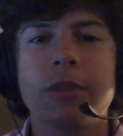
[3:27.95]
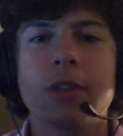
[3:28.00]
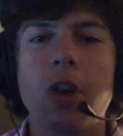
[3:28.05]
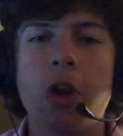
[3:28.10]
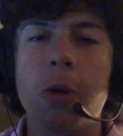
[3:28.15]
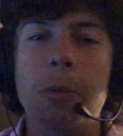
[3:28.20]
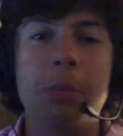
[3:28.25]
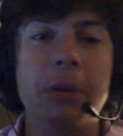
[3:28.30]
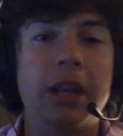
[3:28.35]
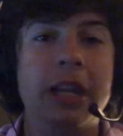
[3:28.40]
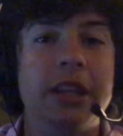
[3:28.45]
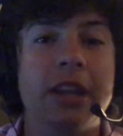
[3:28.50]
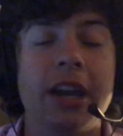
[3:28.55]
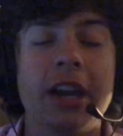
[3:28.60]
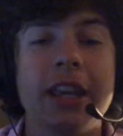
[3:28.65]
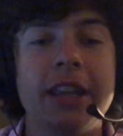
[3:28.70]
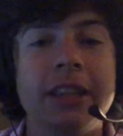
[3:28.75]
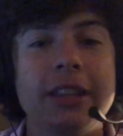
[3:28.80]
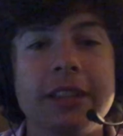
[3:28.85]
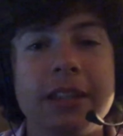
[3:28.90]
Opening
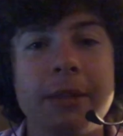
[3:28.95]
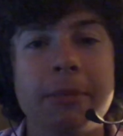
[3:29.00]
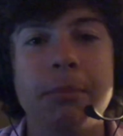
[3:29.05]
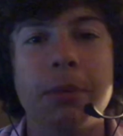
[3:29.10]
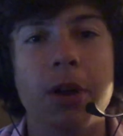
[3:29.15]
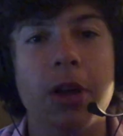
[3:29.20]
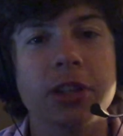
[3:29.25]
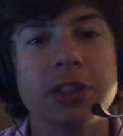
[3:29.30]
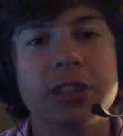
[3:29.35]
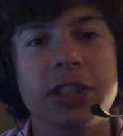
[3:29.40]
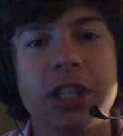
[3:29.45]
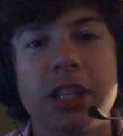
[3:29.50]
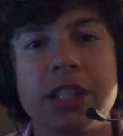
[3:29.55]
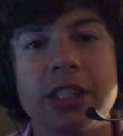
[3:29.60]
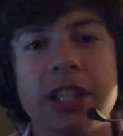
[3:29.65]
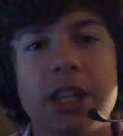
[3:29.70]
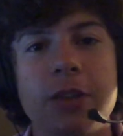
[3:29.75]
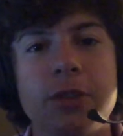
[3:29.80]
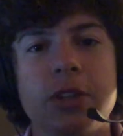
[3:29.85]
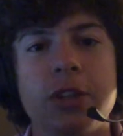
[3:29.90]
night in Boston, he
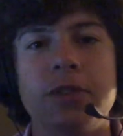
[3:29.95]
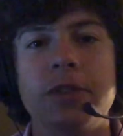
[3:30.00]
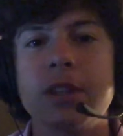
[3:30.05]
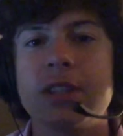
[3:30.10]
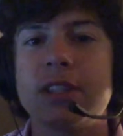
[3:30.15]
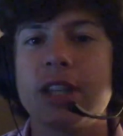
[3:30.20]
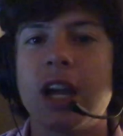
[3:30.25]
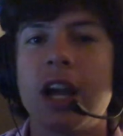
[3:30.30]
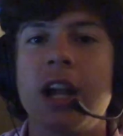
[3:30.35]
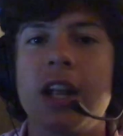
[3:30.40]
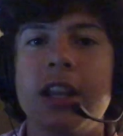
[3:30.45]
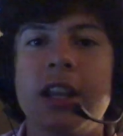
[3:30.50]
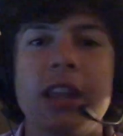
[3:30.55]
said he was going to re-sign,